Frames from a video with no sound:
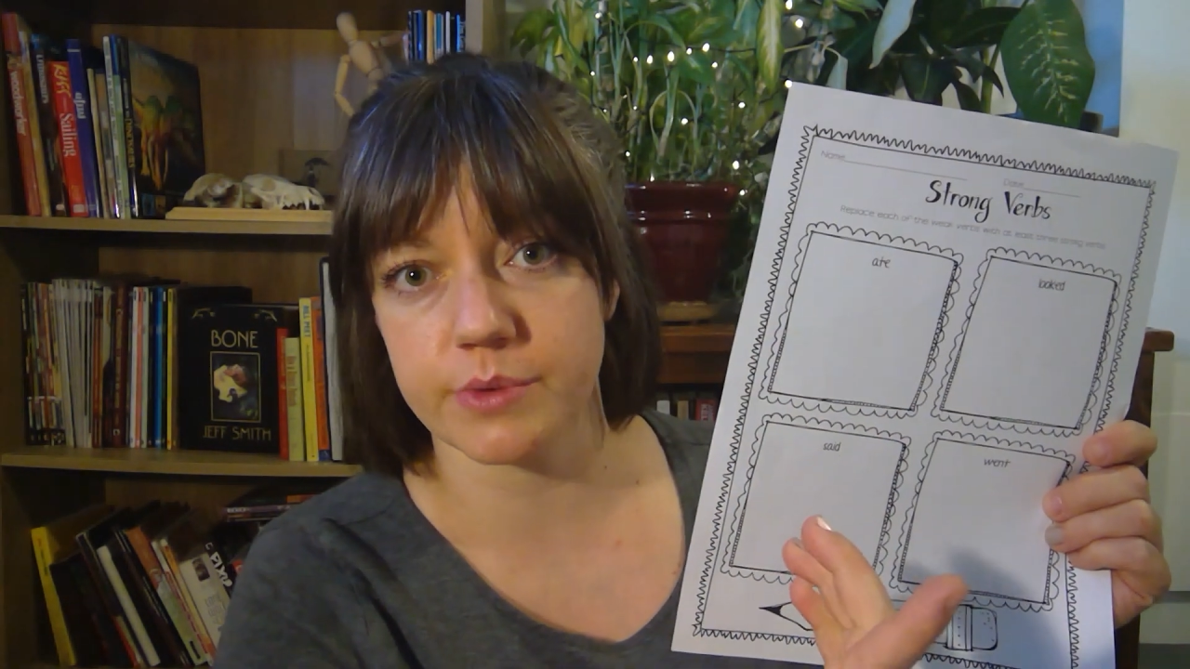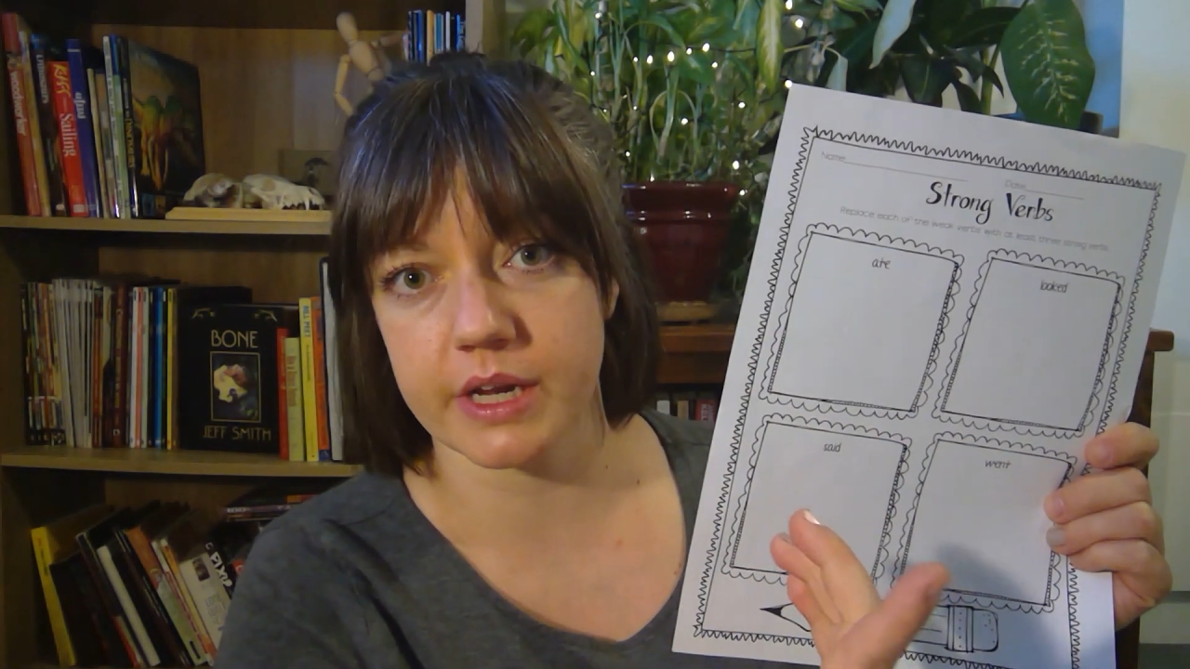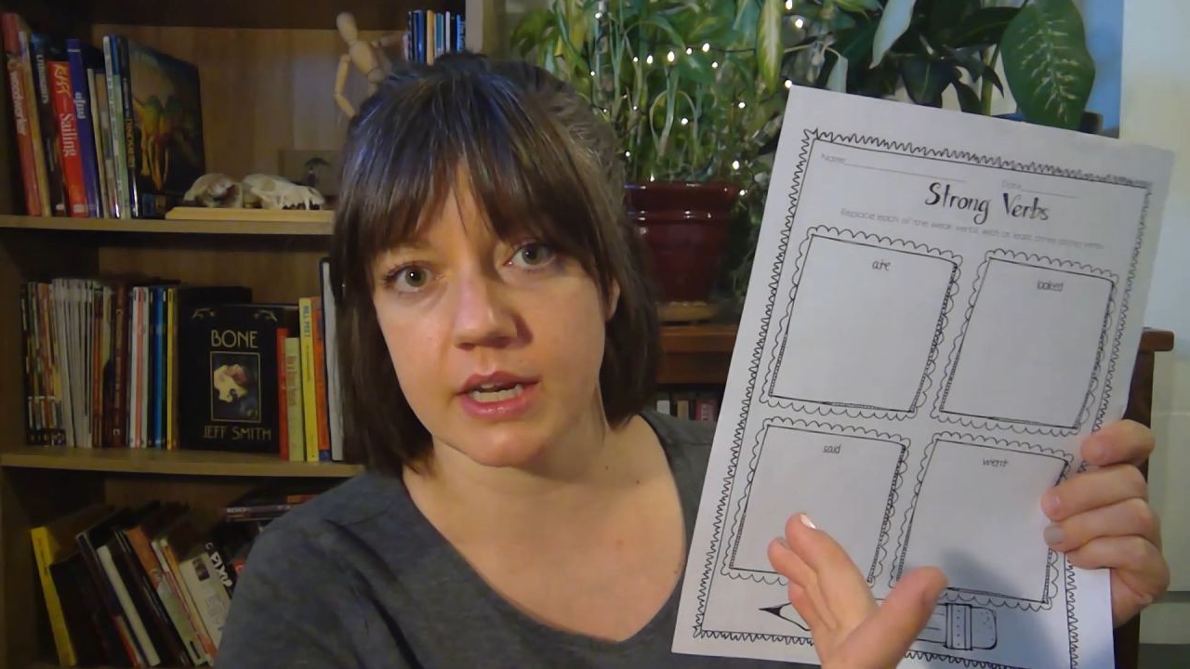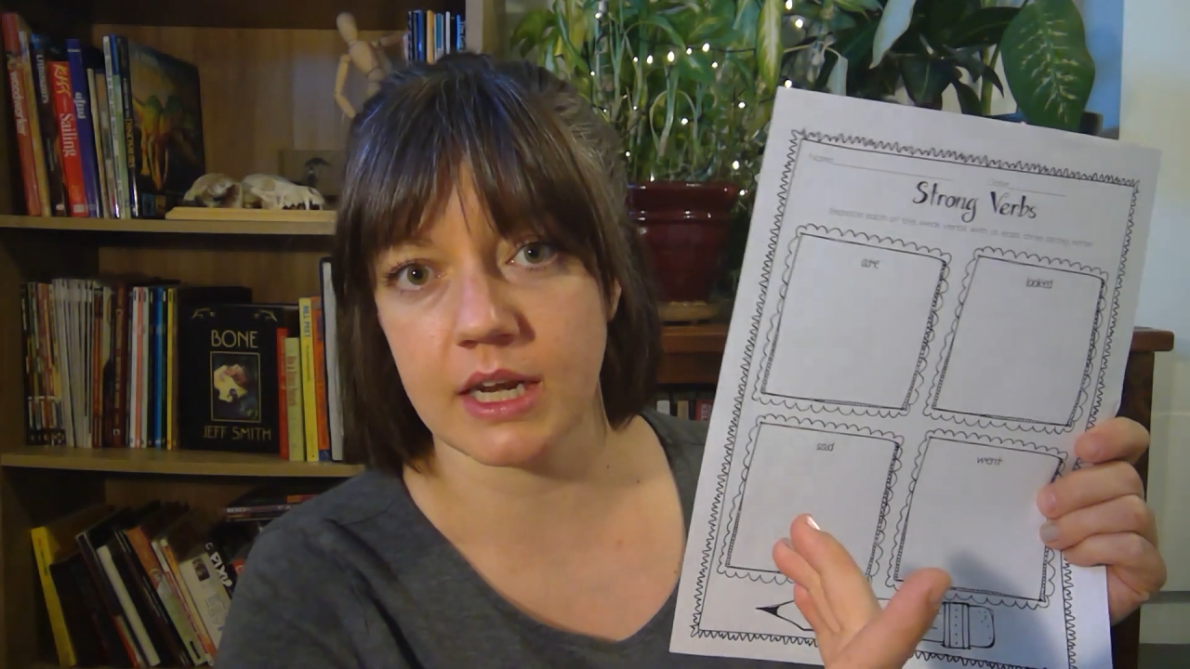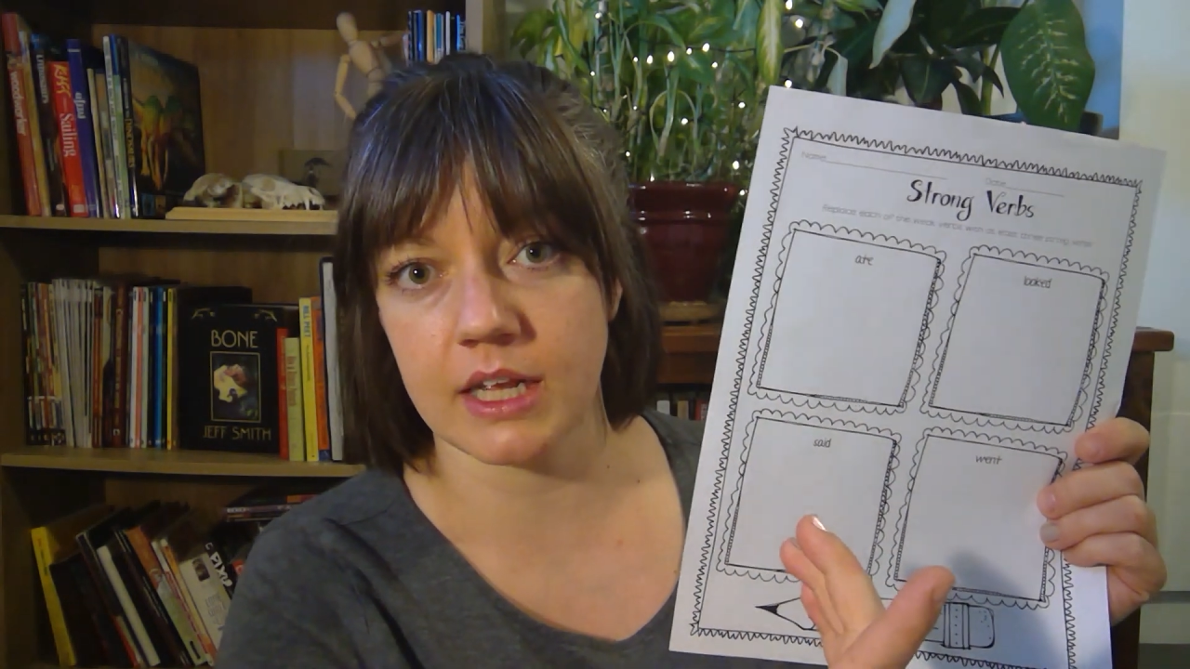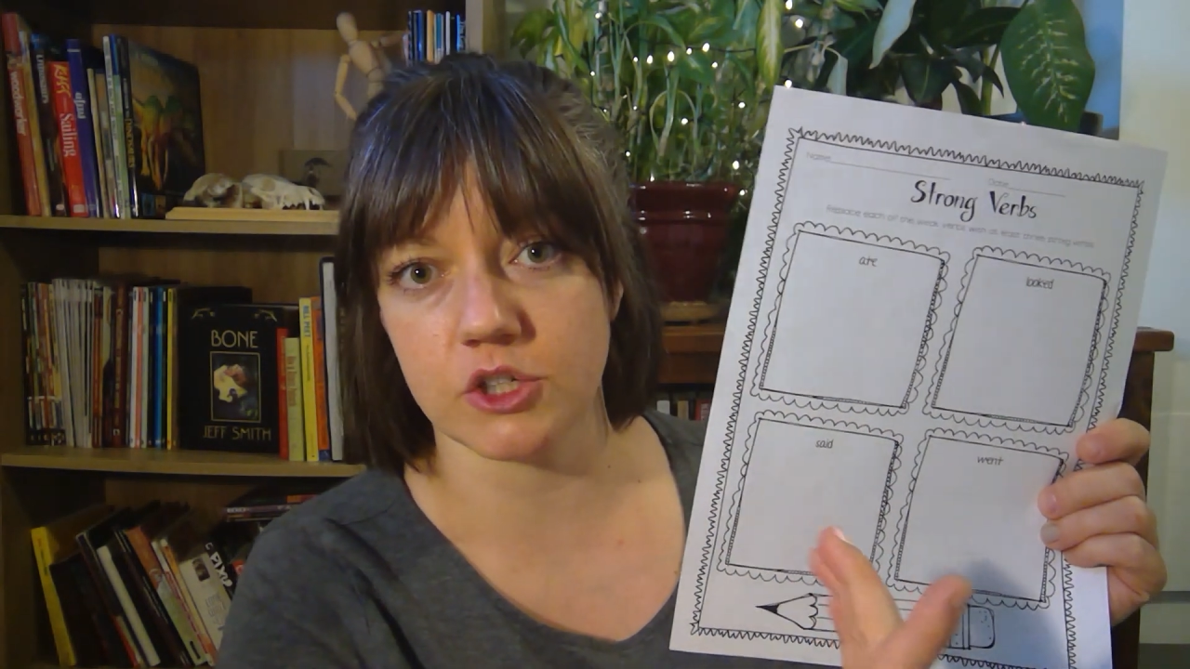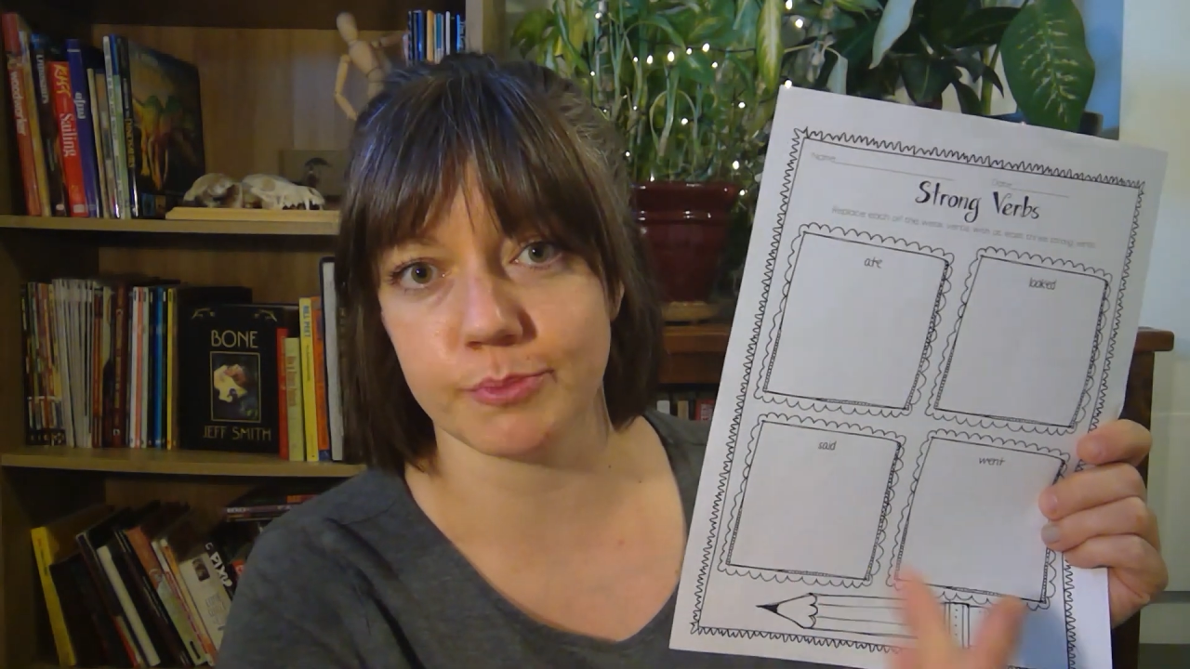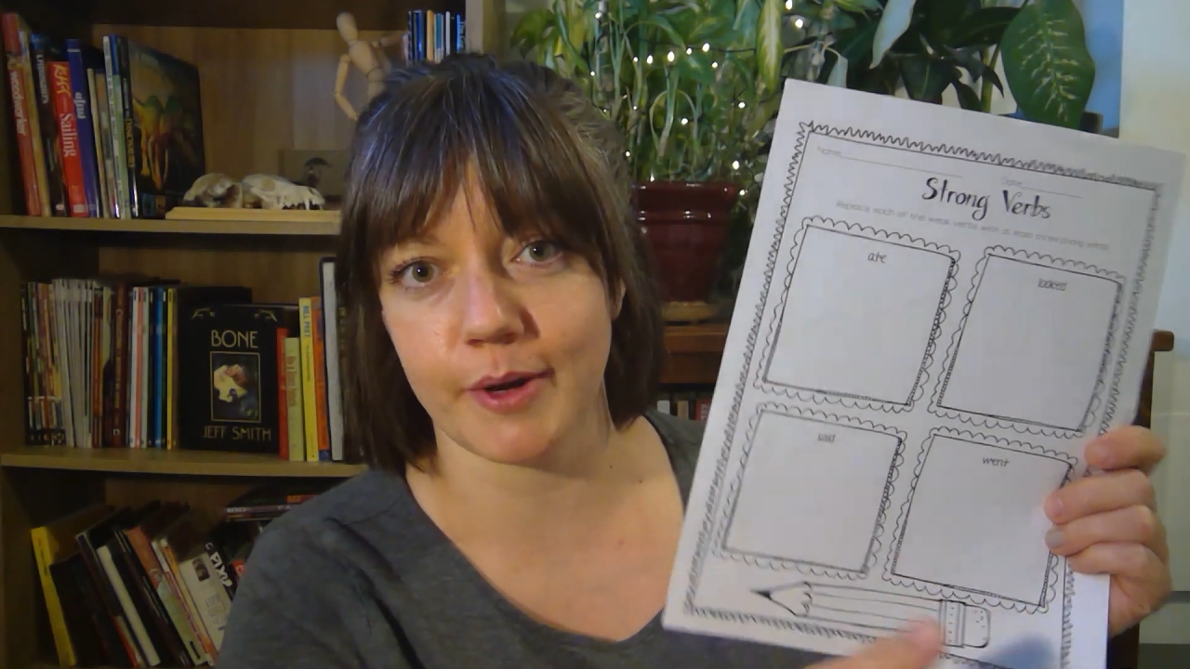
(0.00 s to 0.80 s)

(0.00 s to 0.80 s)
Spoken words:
written in each